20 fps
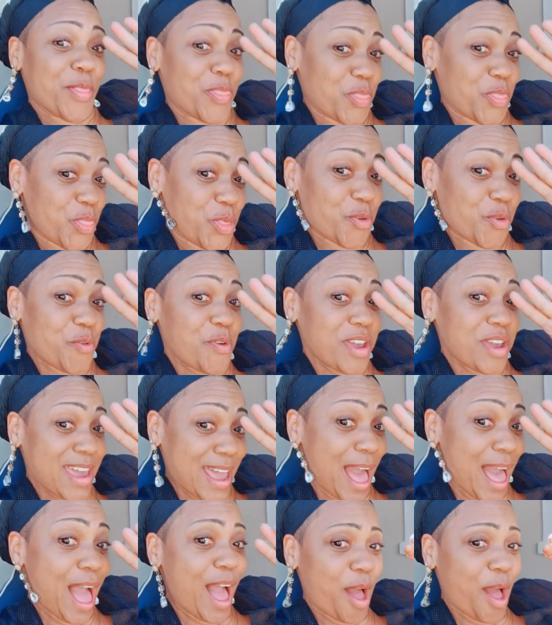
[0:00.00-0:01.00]
three
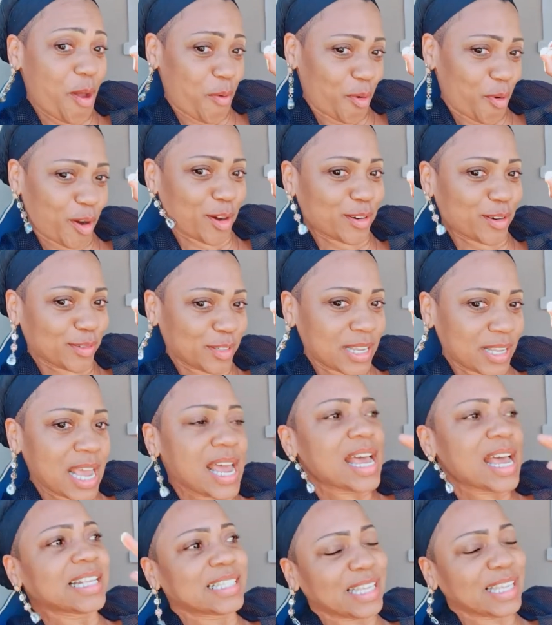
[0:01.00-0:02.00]
hours
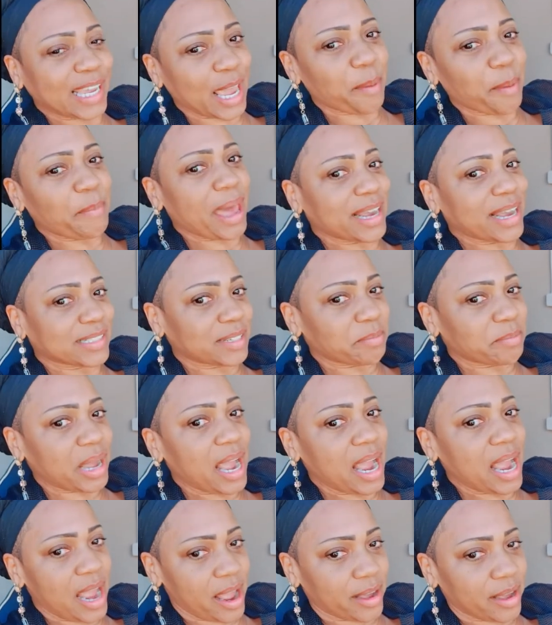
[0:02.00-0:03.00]
to get back to my
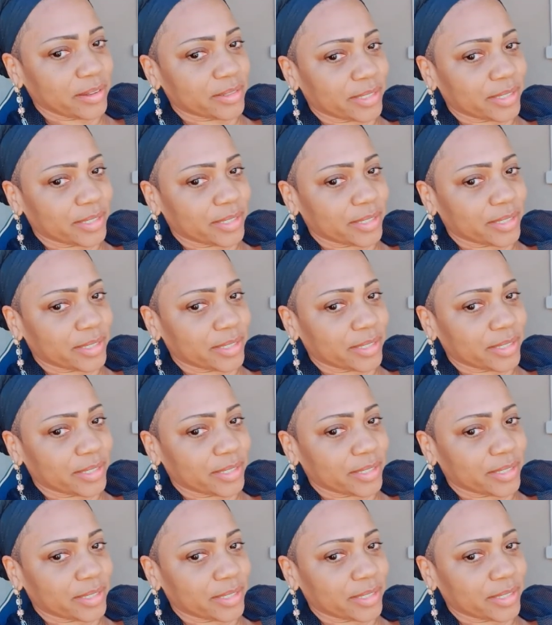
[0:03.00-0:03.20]
house